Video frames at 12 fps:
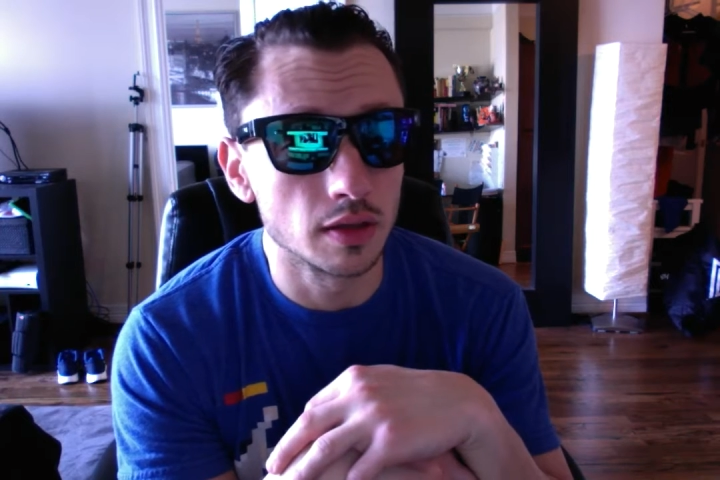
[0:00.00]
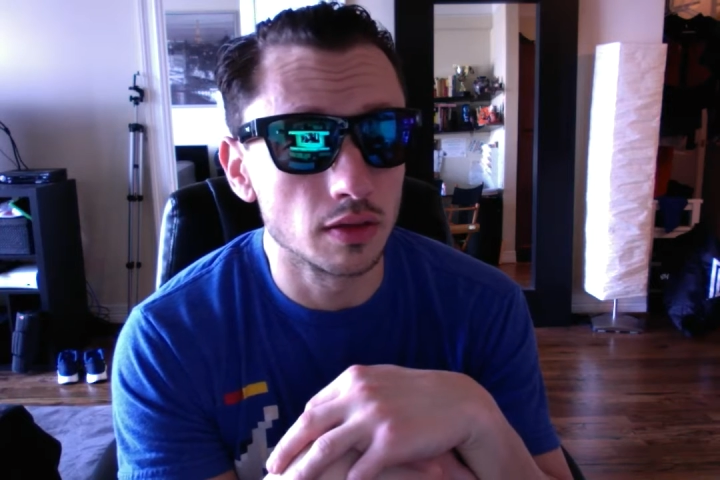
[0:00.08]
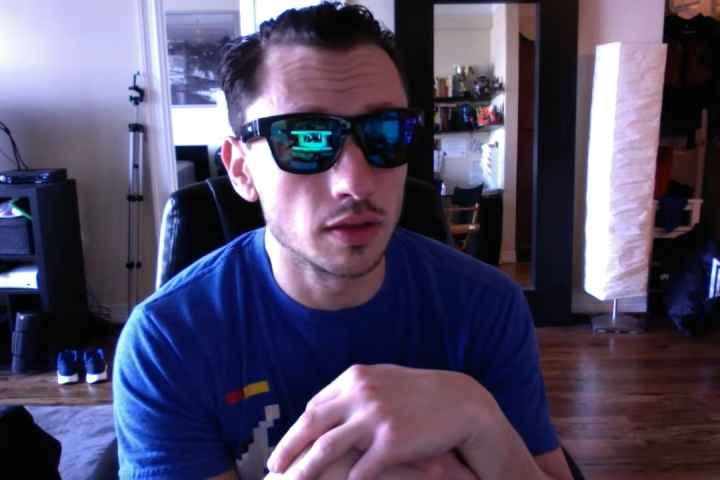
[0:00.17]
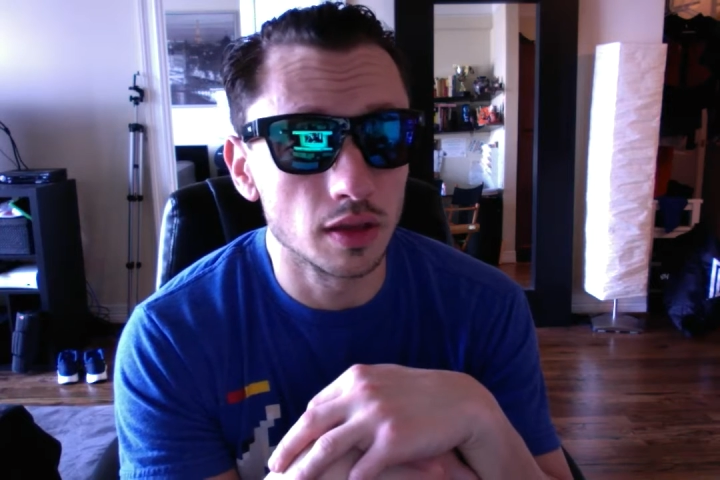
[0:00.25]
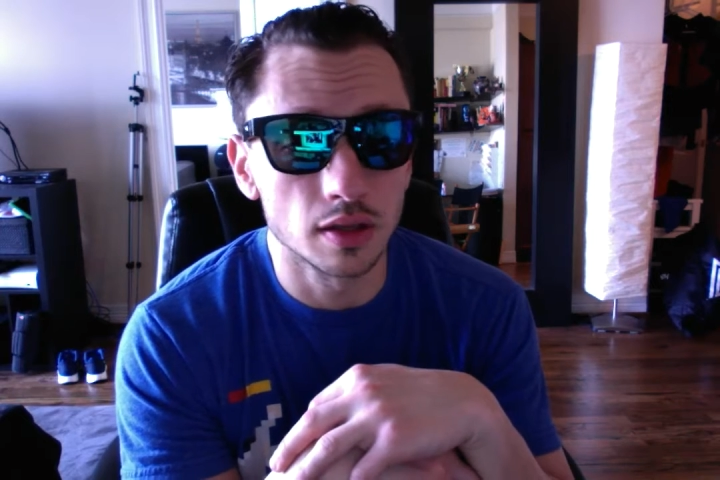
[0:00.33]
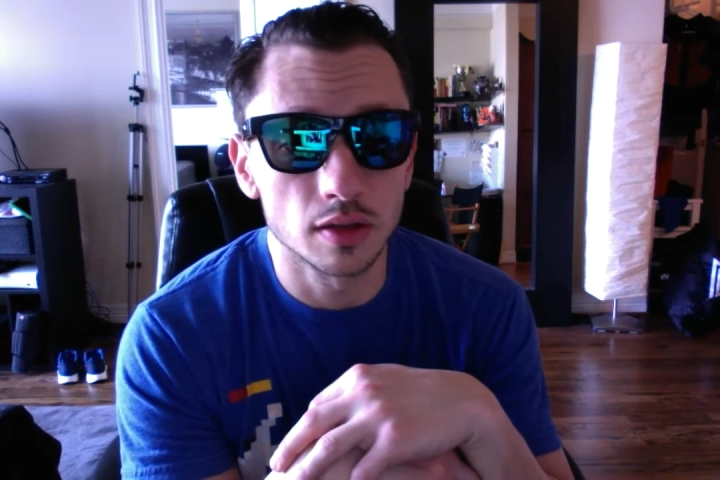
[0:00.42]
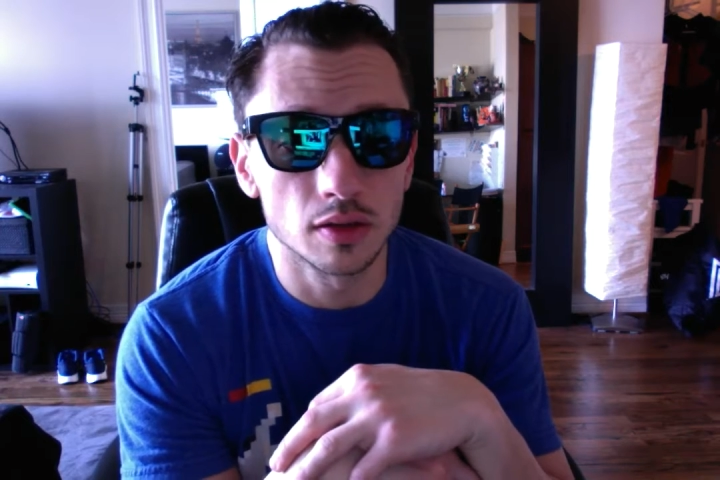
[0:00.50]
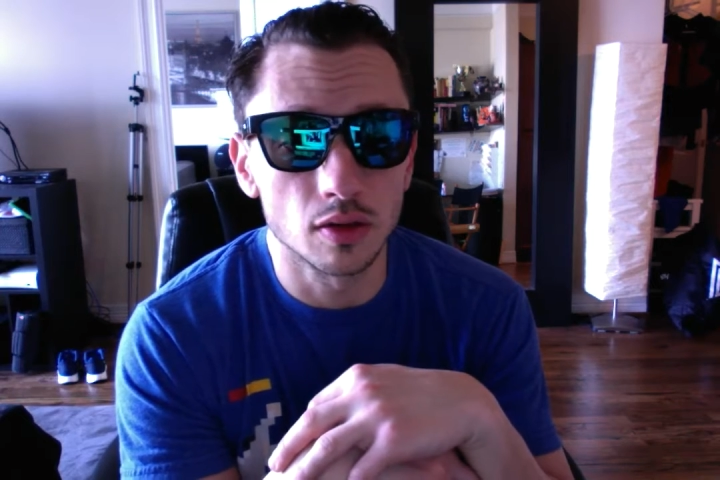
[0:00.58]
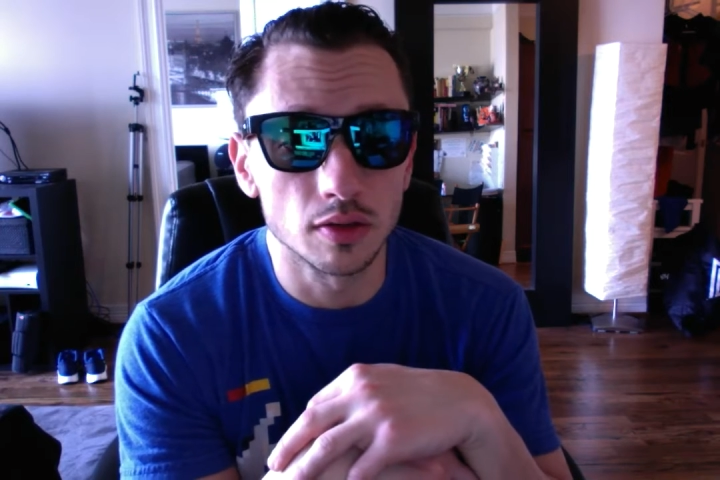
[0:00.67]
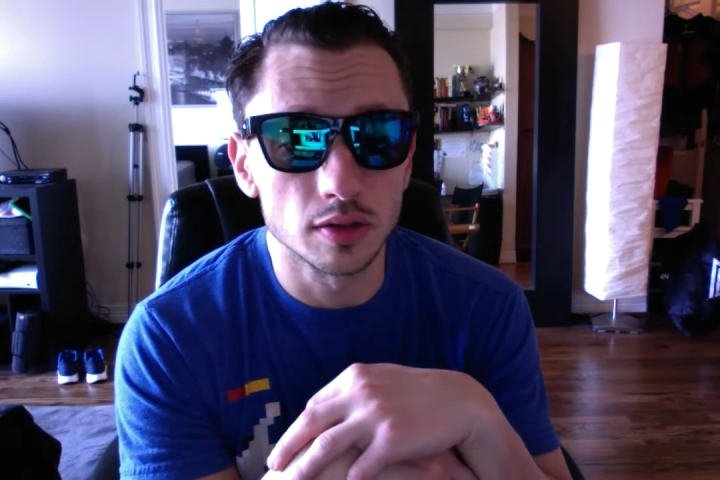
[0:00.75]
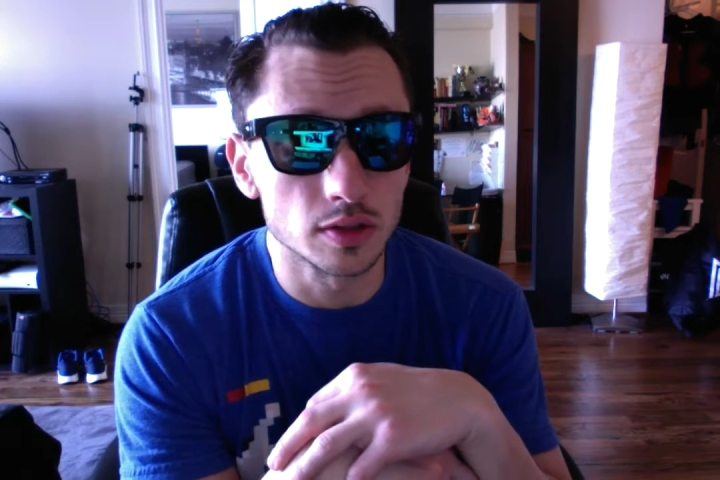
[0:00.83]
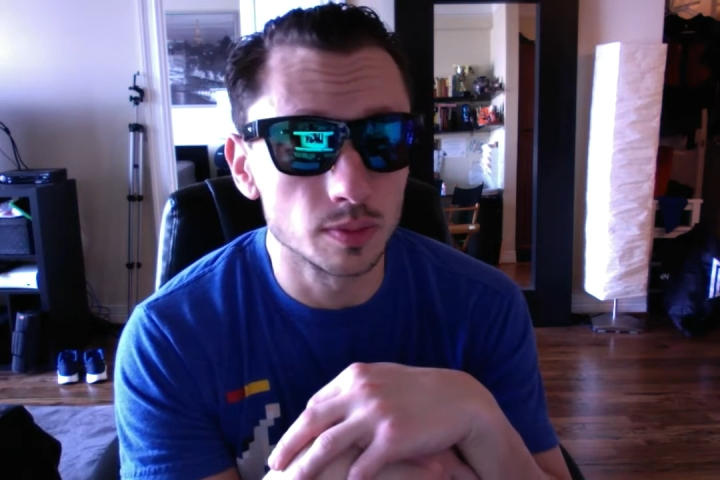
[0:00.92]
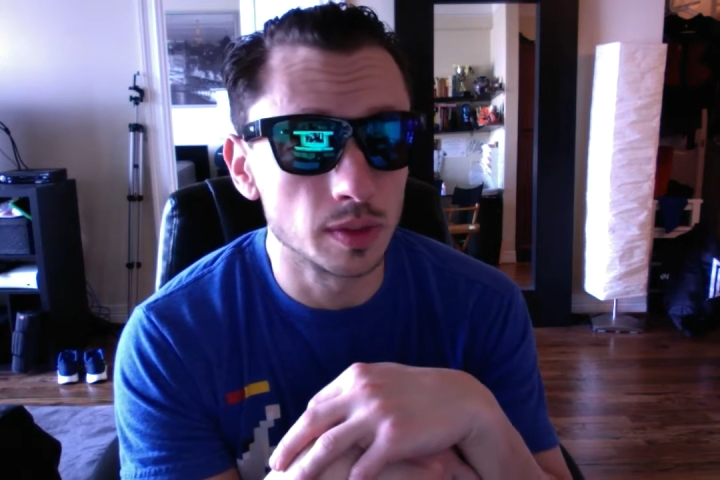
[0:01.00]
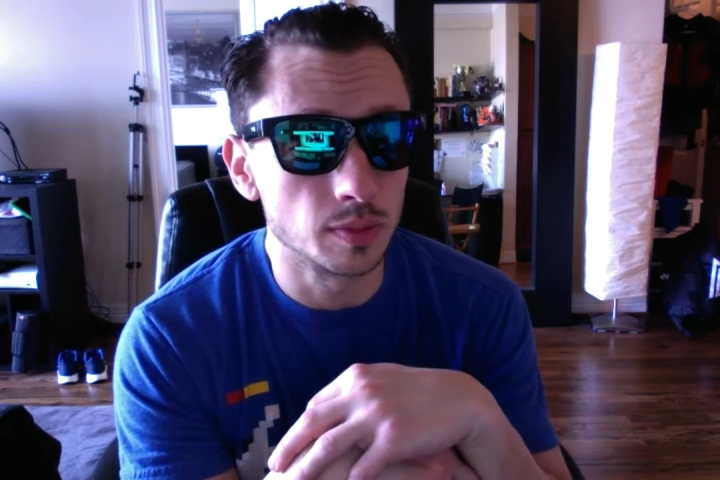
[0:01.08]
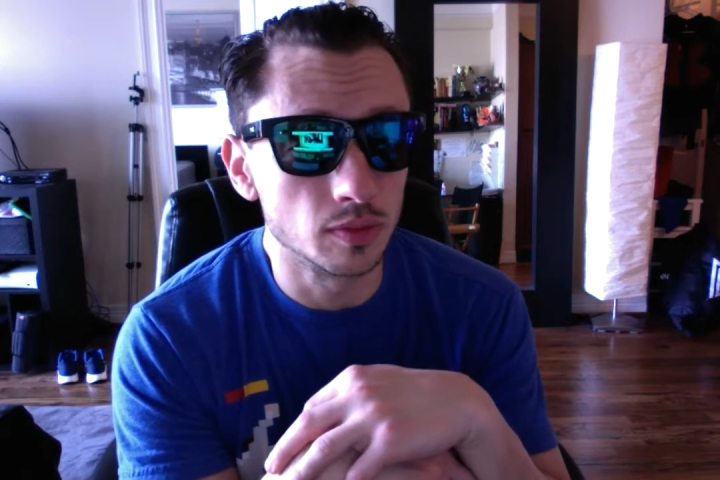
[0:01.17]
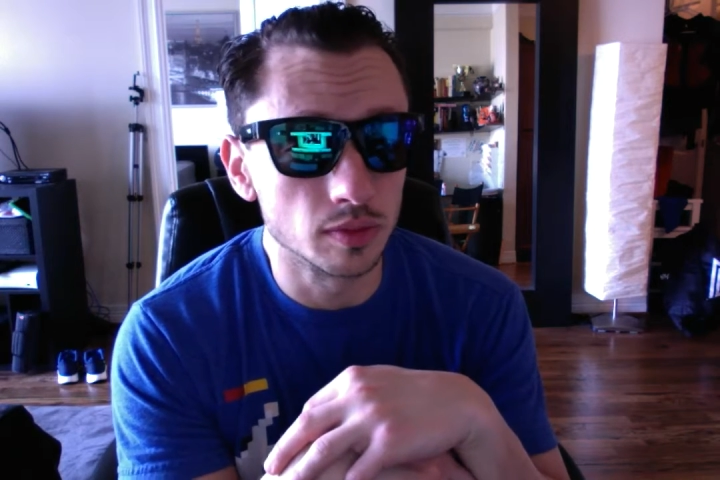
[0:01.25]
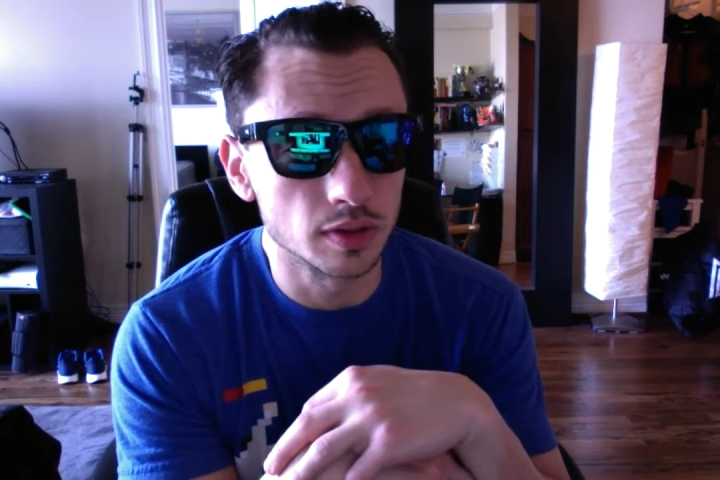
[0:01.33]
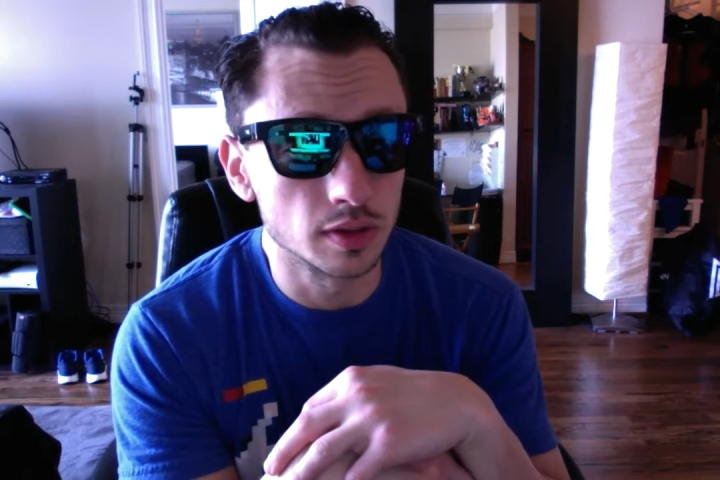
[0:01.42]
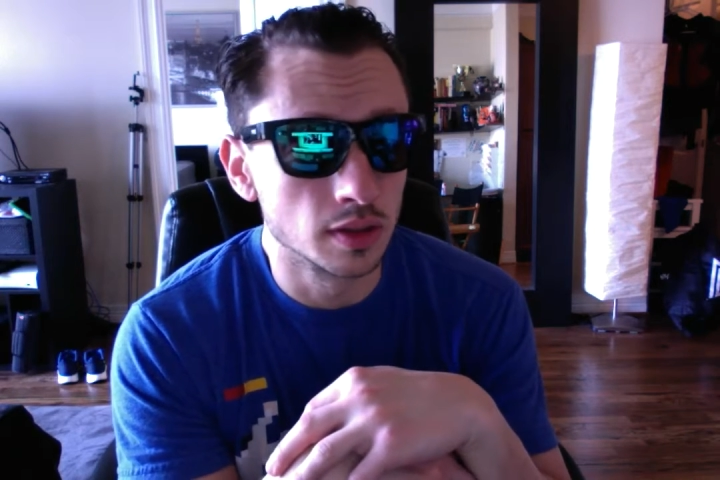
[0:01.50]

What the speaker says: You think all these people with,